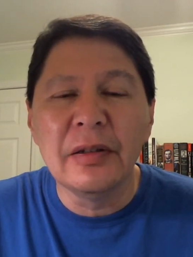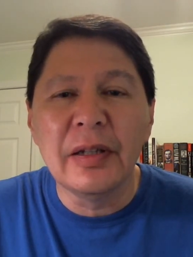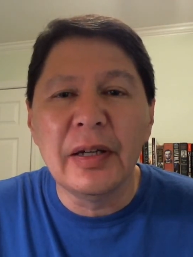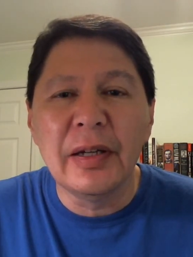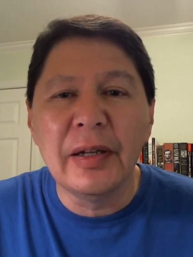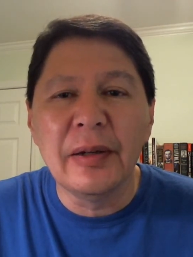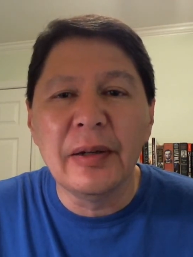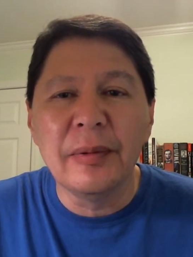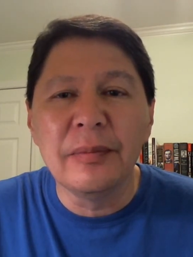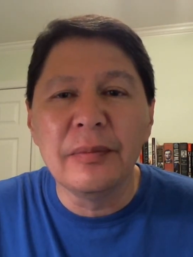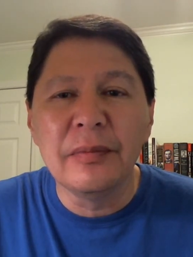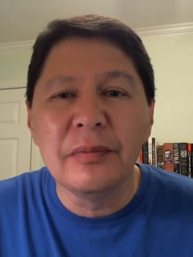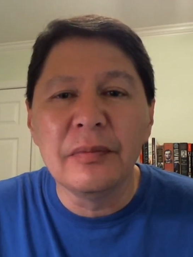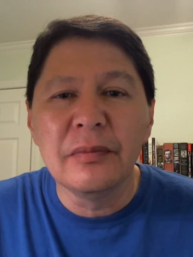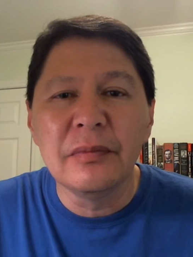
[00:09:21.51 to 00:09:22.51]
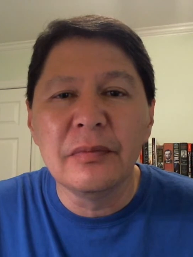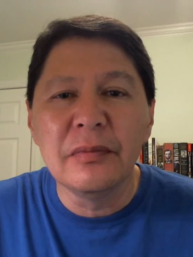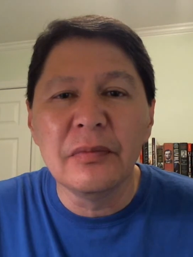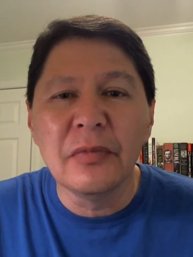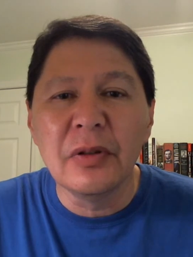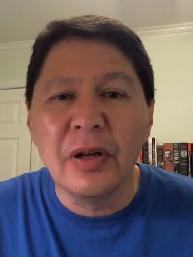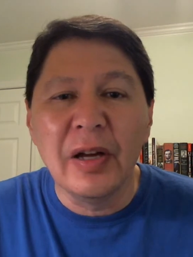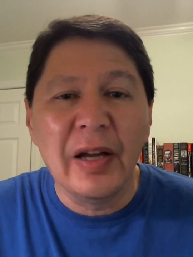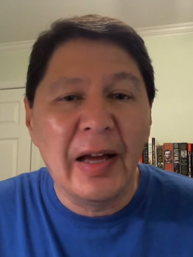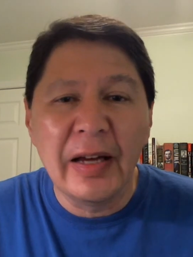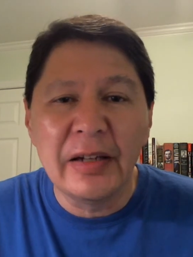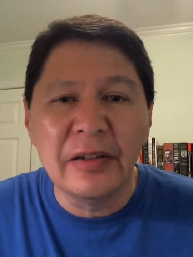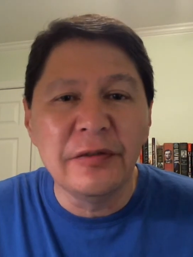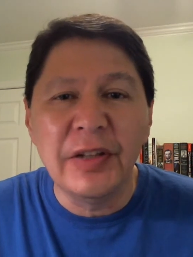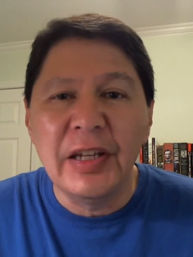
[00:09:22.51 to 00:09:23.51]

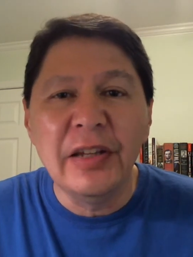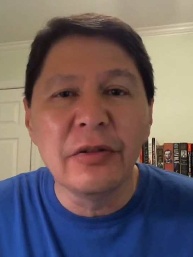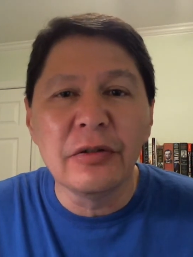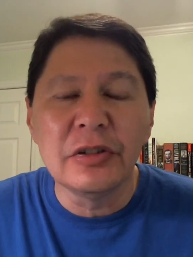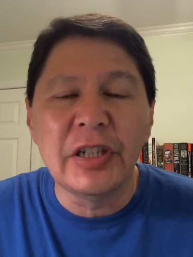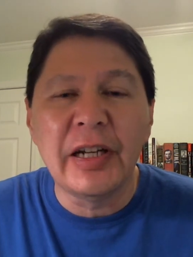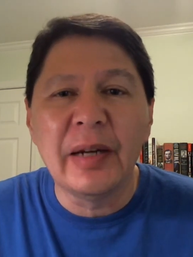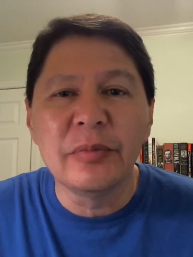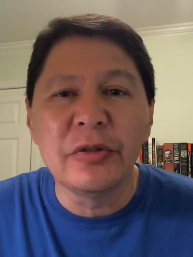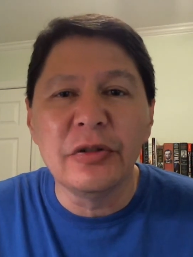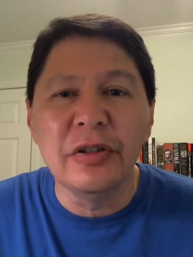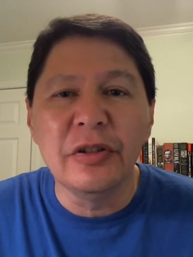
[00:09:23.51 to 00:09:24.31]
out of either chapter.